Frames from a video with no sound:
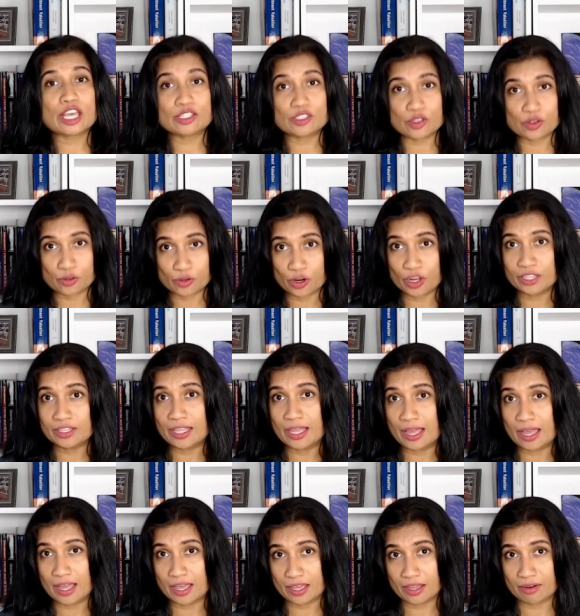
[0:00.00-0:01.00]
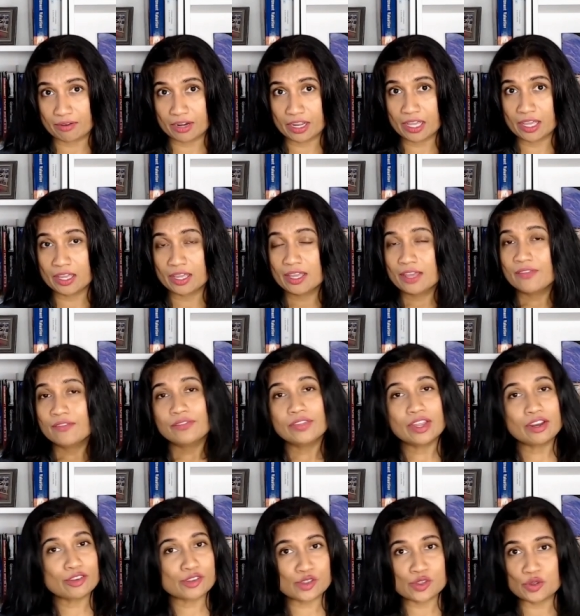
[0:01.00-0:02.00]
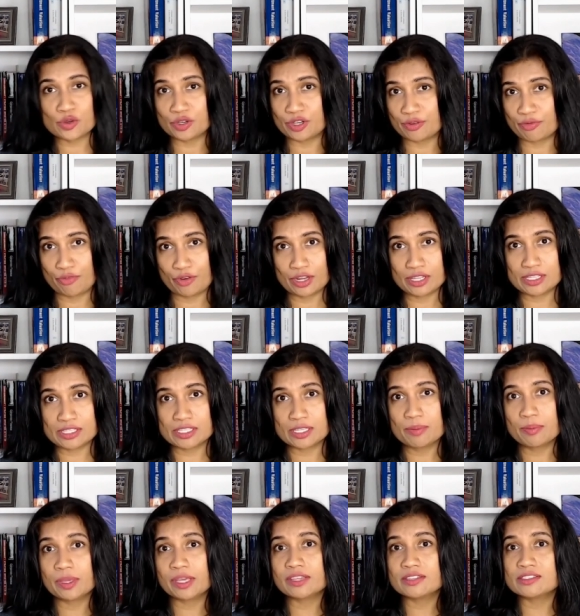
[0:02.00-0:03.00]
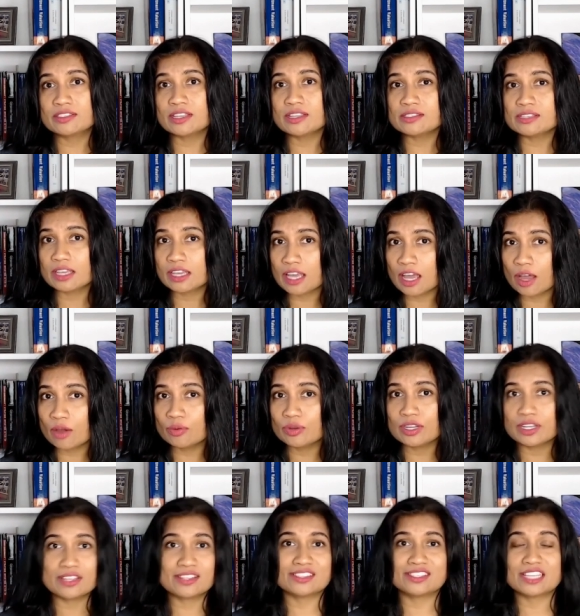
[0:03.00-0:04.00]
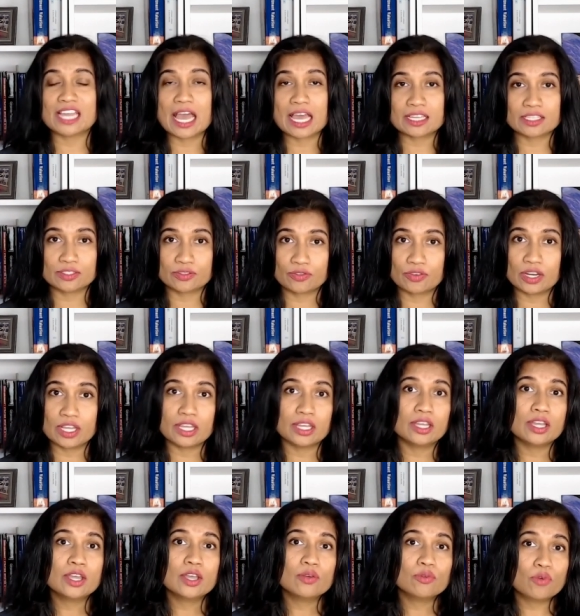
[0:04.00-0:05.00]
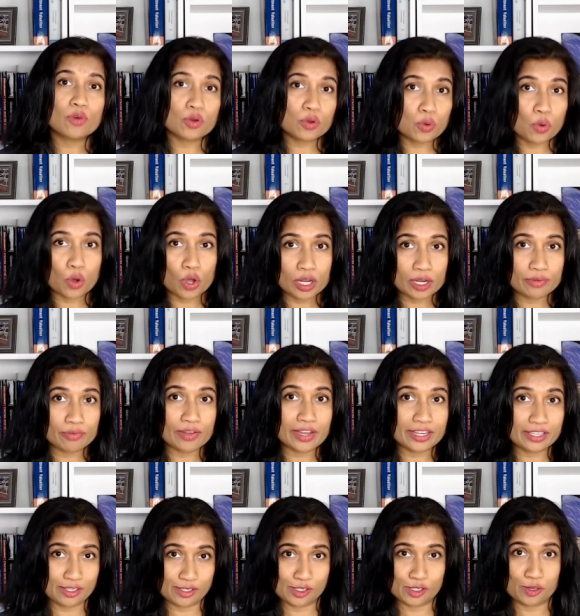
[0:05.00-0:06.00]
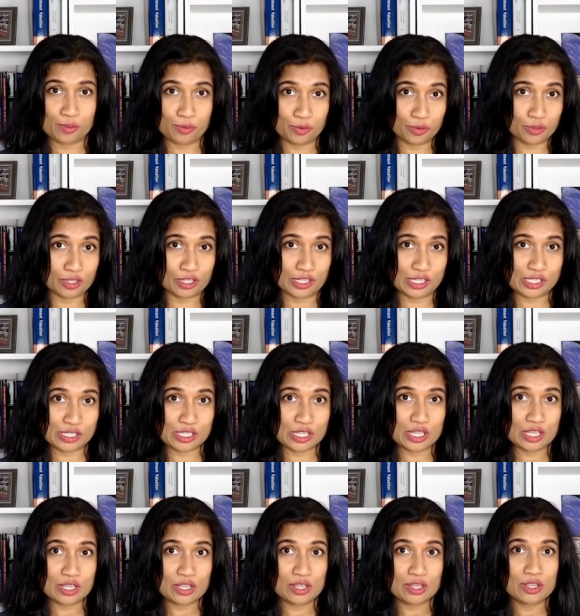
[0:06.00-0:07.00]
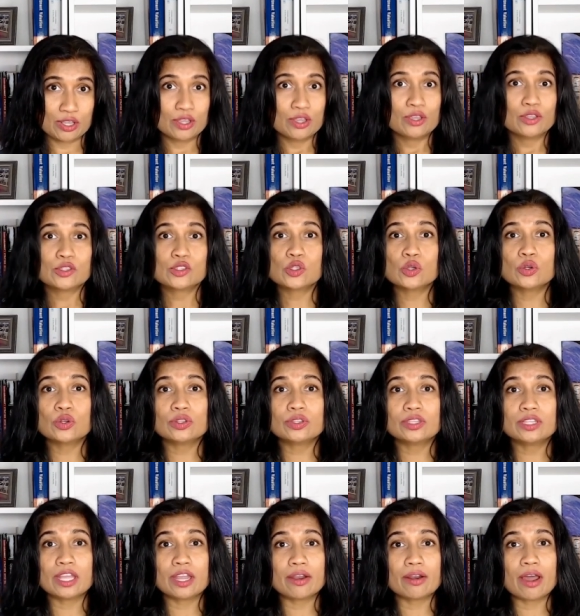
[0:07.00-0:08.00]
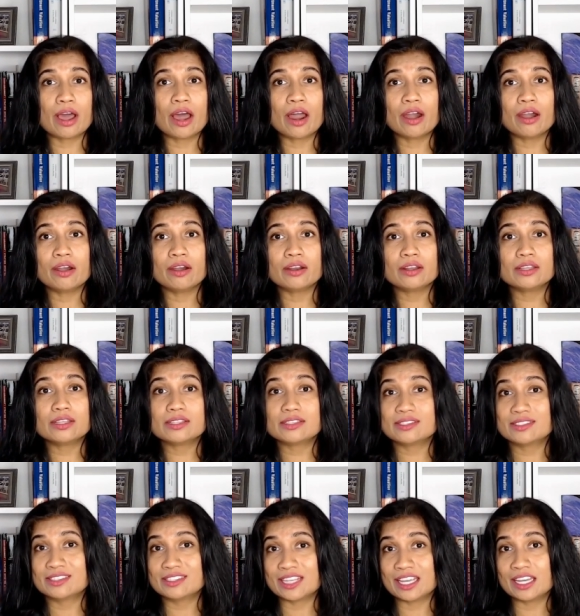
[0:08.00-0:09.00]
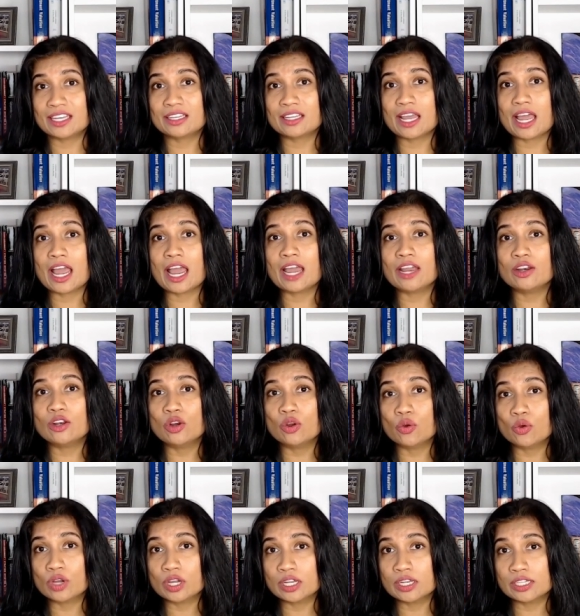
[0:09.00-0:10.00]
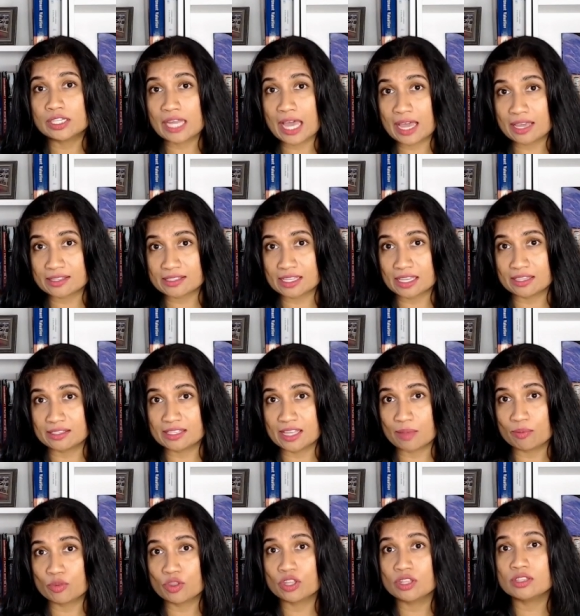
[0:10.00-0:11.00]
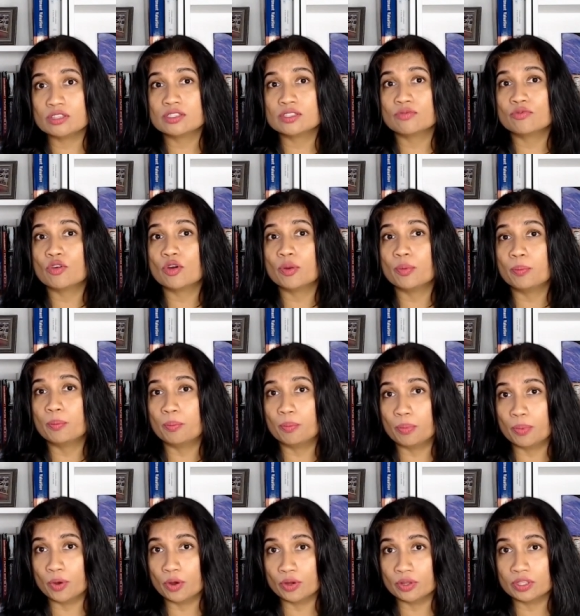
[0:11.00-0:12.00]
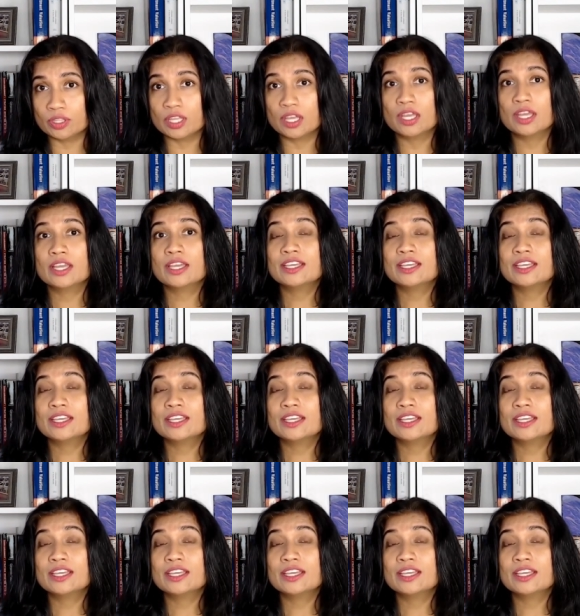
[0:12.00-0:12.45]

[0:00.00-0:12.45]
as a Roth IRA, there is no difference because this account is tax free for qualified distributions. So there are state and local tax exemptions for both